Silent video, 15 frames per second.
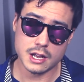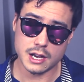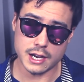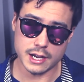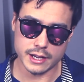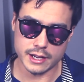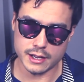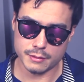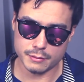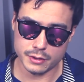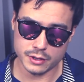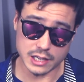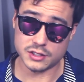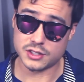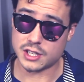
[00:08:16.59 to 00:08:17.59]
I am,
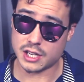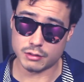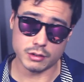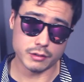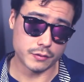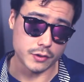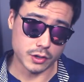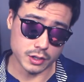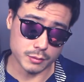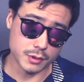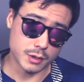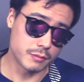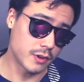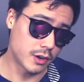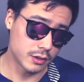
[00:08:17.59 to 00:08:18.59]
etc. Volume
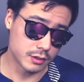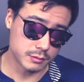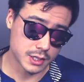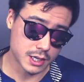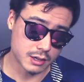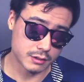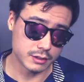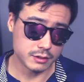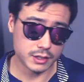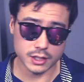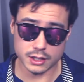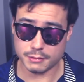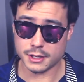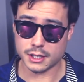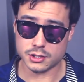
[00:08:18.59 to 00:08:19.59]
up, volume down. You get
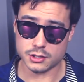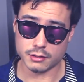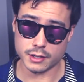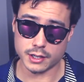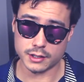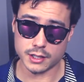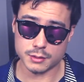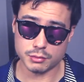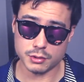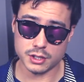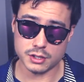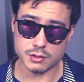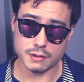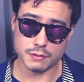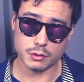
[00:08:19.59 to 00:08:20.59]
the picture, right? That's pretty
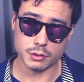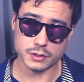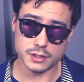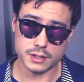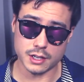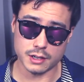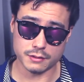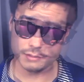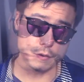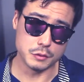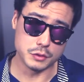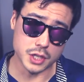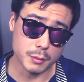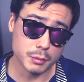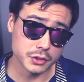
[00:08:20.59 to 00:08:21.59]
straightforward stuff. If you
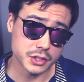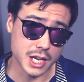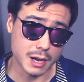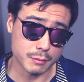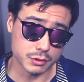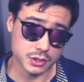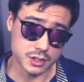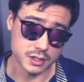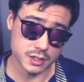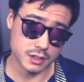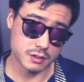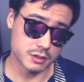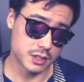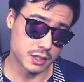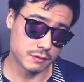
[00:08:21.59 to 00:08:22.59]
double tap, which is an
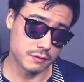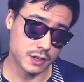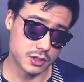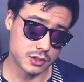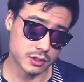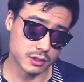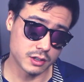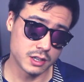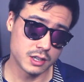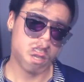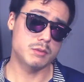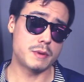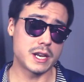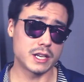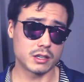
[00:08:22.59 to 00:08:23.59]
interesting feature,
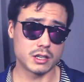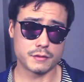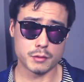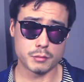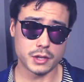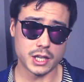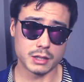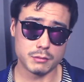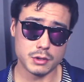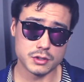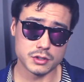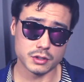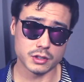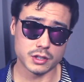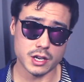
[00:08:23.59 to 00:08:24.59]
depending on if you're playing
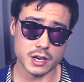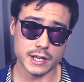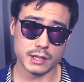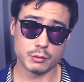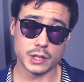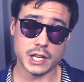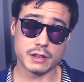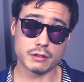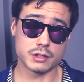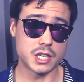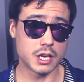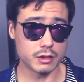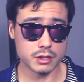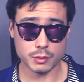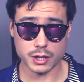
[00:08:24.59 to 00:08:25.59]
music or not, it will either
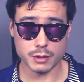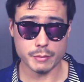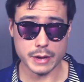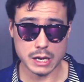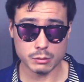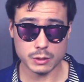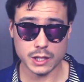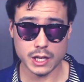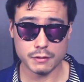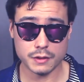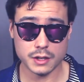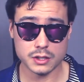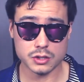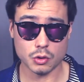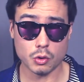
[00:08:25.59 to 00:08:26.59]
tell you what the battery life
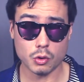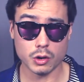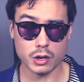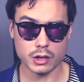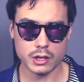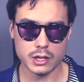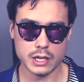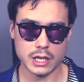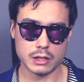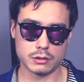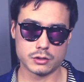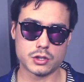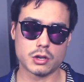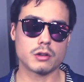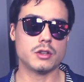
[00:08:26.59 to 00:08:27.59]
is, or it'll
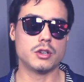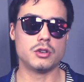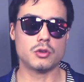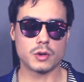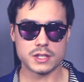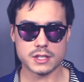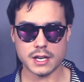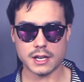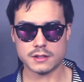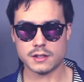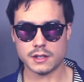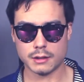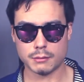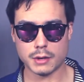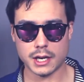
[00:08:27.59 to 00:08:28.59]
turn the noise
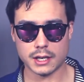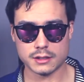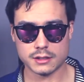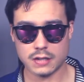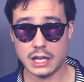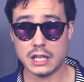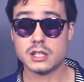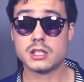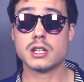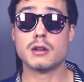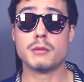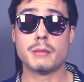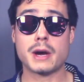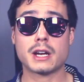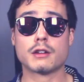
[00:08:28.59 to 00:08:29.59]
canceling mics into a
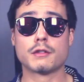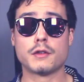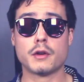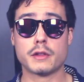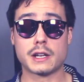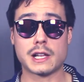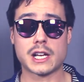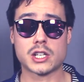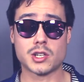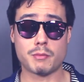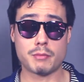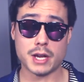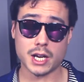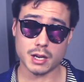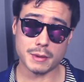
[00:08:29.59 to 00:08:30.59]
microphone that'll actually
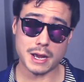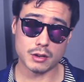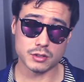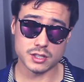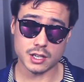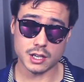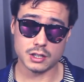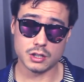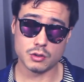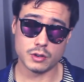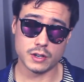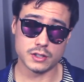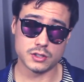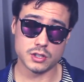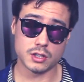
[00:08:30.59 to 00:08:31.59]
pick up outside
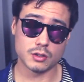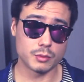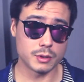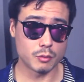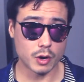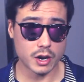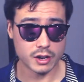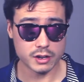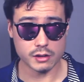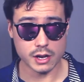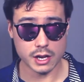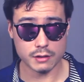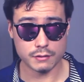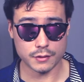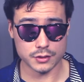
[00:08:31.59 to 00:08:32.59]
noise. So you can be wearing your
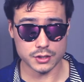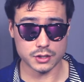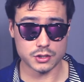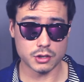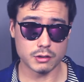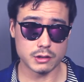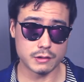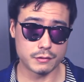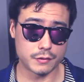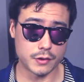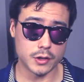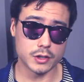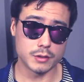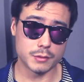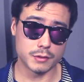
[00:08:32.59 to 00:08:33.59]
headphones and turn the
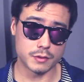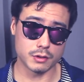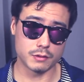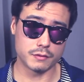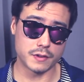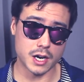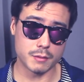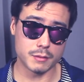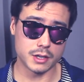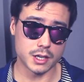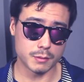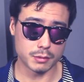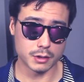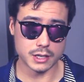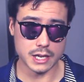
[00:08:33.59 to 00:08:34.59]
volume of your environment
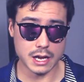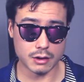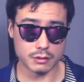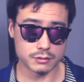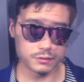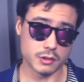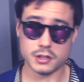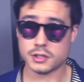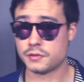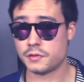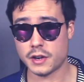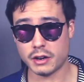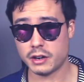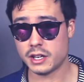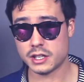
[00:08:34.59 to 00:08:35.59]
up or down. So there's
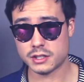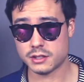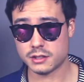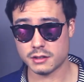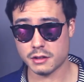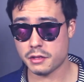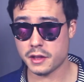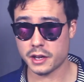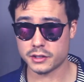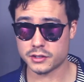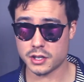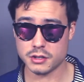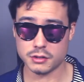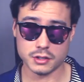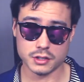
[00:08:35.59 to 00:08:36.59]
various things
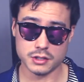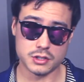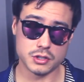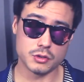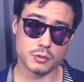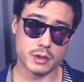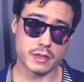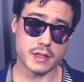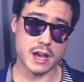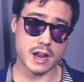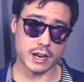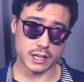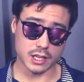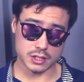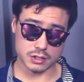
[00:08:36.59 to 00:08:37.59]
that you could do with that,
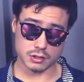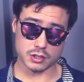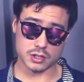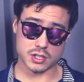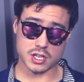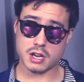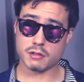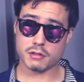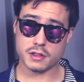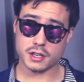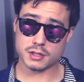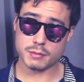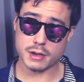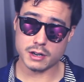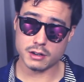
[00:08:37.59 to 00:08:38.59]
I guess. You could just hear
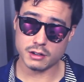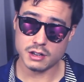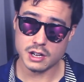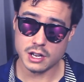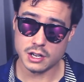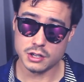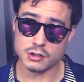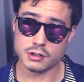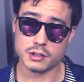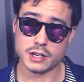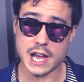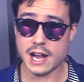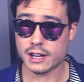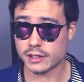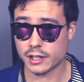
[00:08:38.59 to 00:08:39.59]
things better. You could
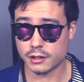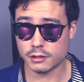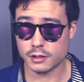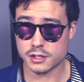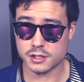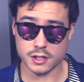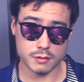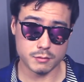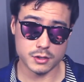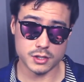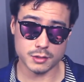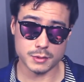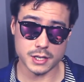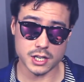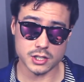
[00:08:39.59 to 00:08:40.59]
act like you're listening to
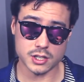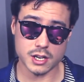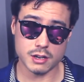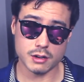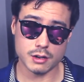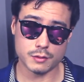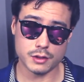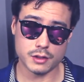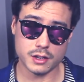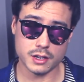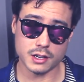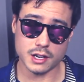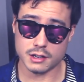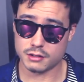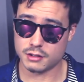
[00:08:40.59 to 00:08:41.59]
music but actually hear
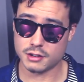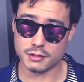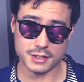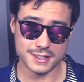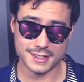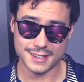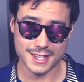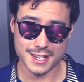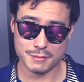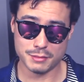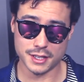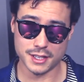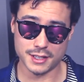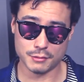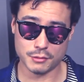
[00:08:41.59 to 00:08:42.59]
everything. I don't know,
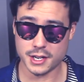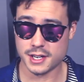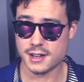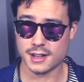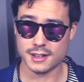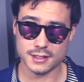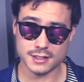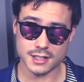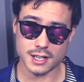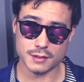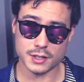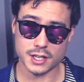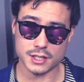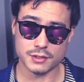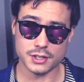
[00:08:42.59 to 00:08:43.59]
but why not? It's kind of a
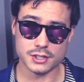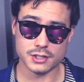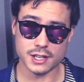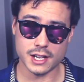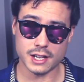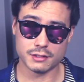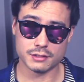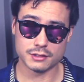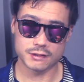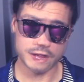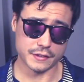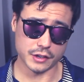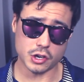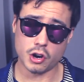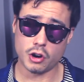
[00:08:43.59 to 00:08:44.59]
nice feature to have.
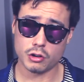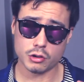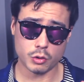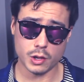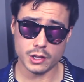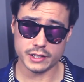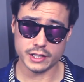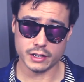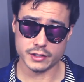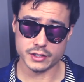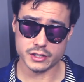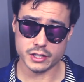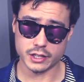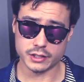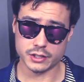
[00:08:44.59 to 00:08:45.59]
And the call quality on
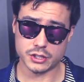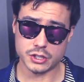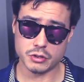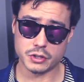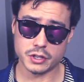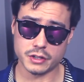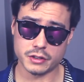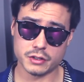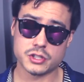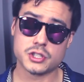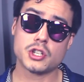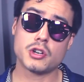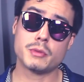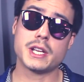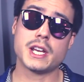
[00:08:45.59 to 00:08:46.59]
this thing is so good. There's
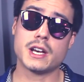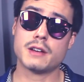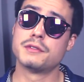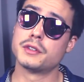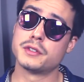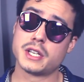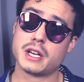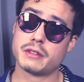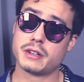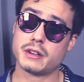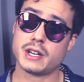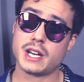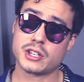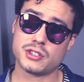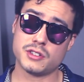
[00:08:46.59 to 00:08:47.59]
so many headphones out there,
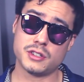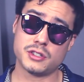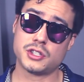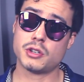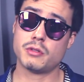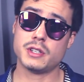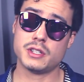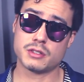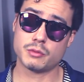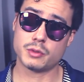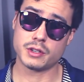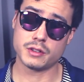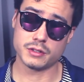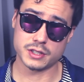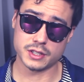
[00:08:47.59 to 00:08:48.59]
and actually the Sonys are
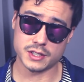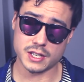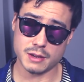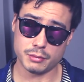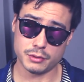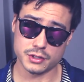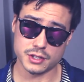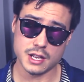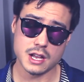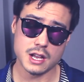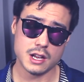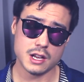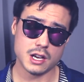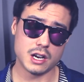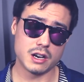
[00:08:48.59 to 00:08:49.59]
one of those examples
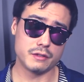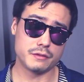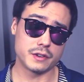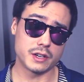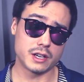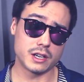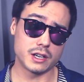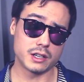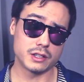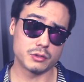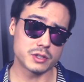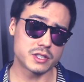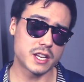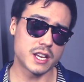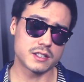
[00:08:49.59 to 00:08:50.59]
of
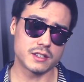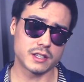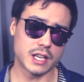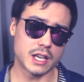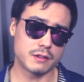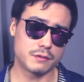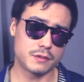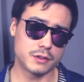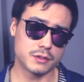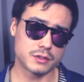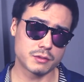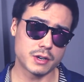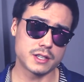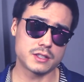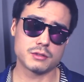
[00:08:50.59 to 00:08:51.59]
noise canceling headphones, right?